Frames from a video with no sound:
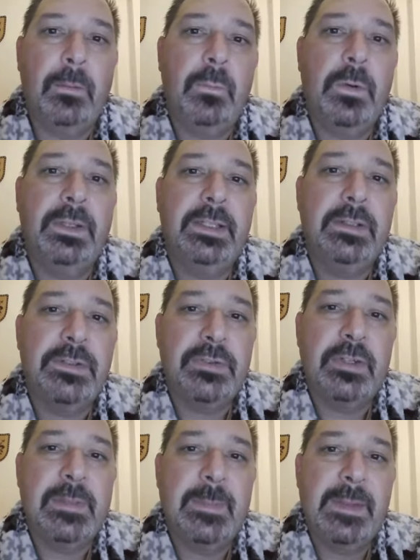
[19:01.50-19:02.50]
what
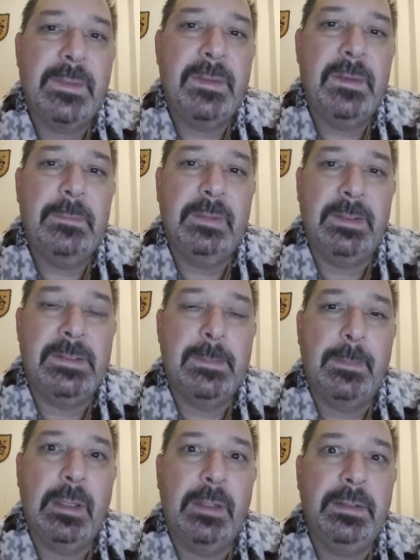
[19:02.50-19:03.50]
illustrates my theme, that's the
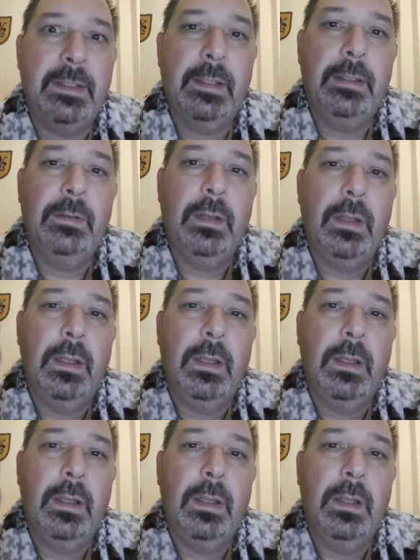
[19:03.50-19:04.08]
plot, and